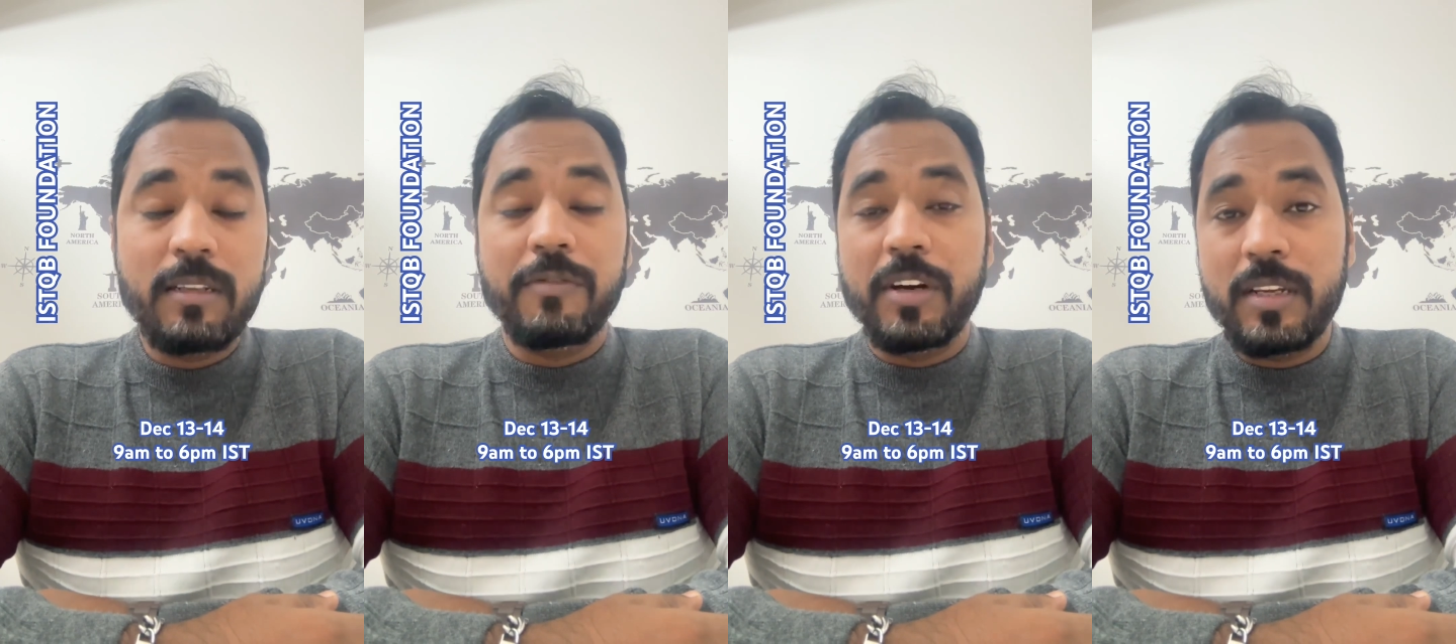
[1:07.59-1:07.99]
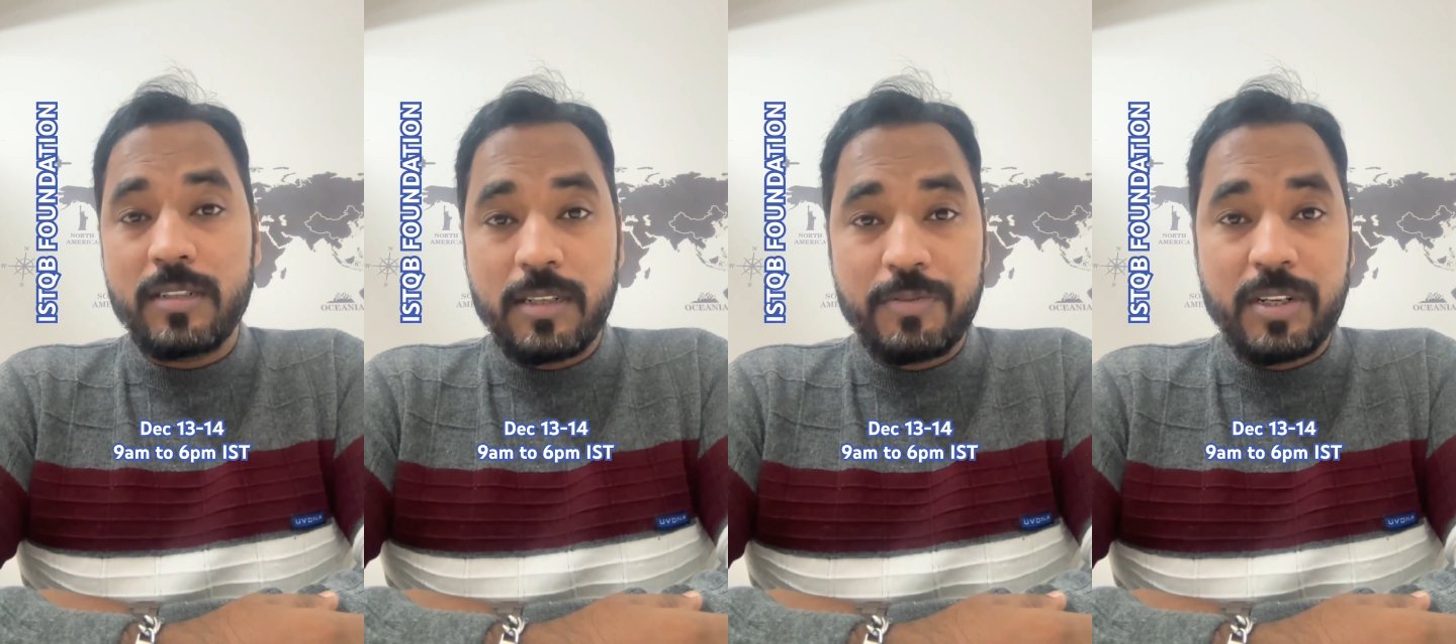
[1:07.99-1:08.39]
the various
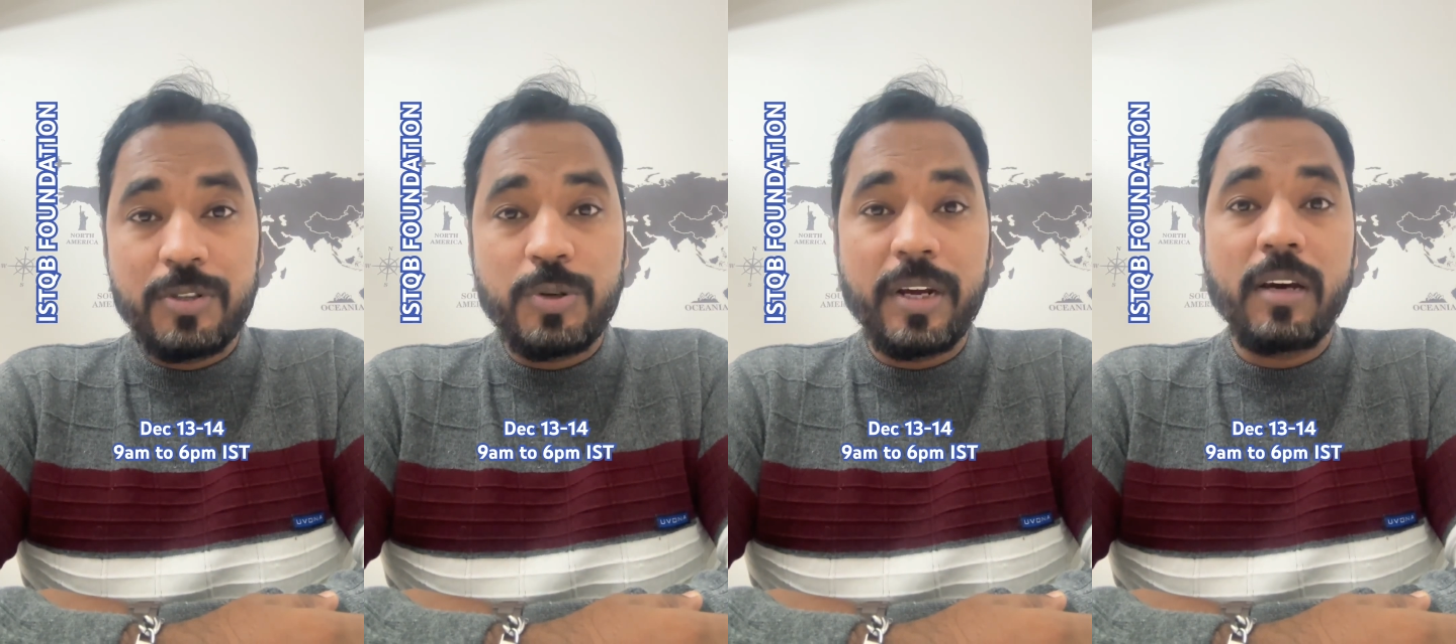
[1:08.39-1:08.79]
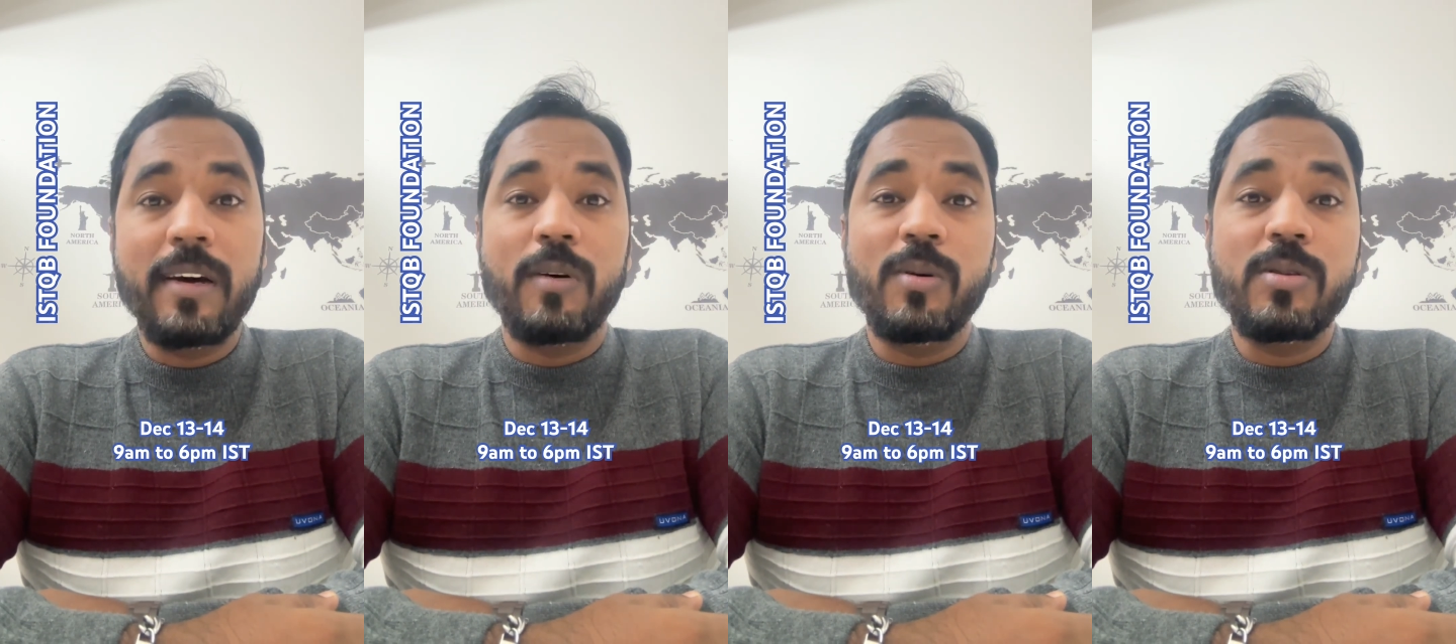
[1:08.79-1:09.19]
tips and tricks,
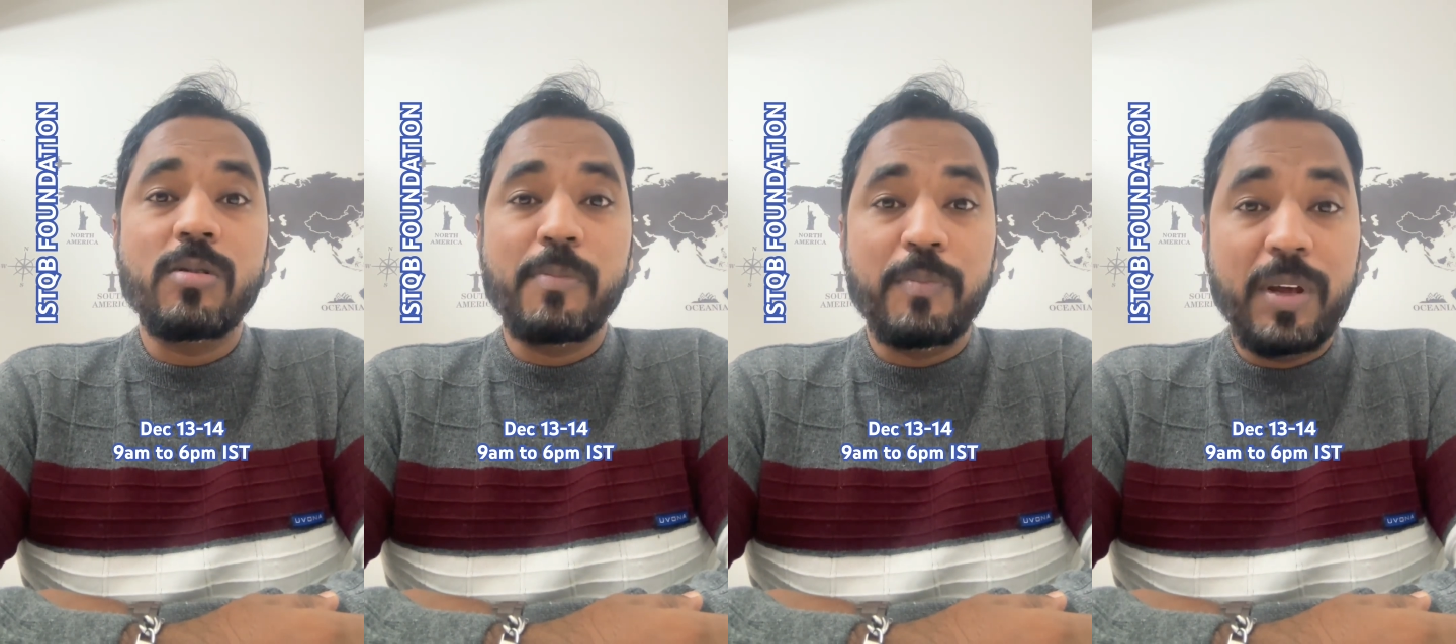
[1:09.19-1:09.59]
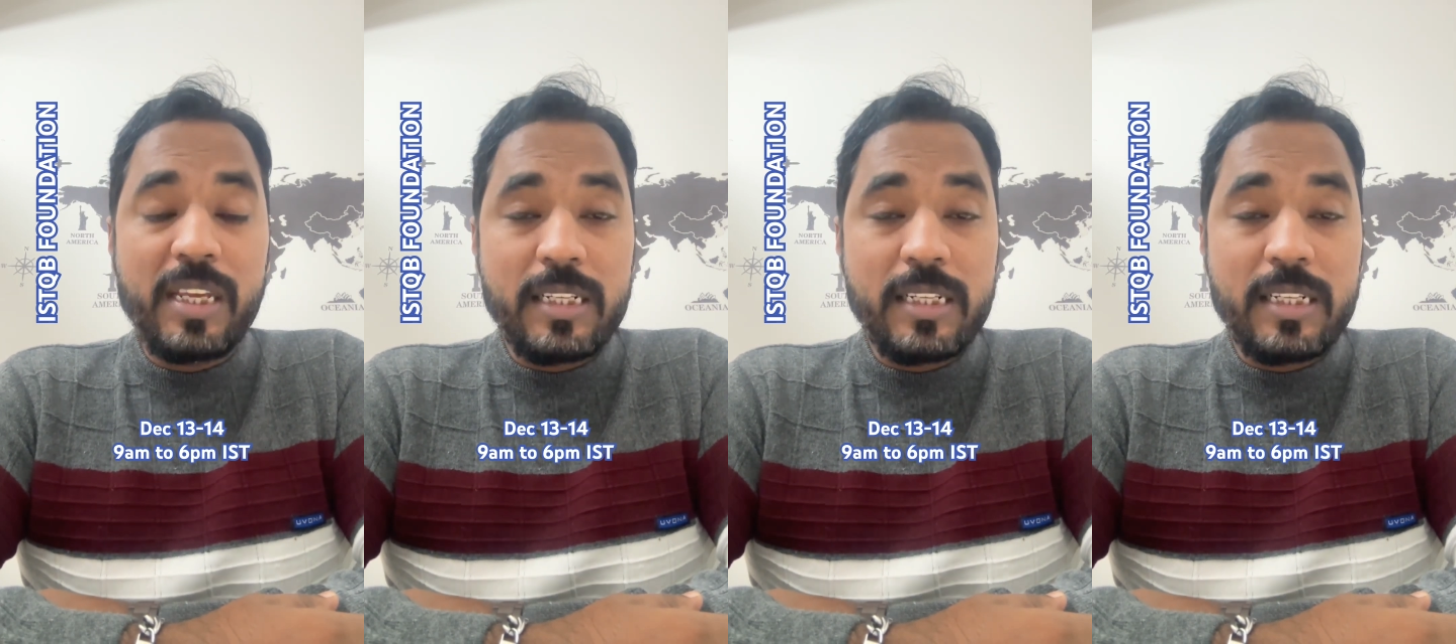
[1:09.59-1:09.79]
and also many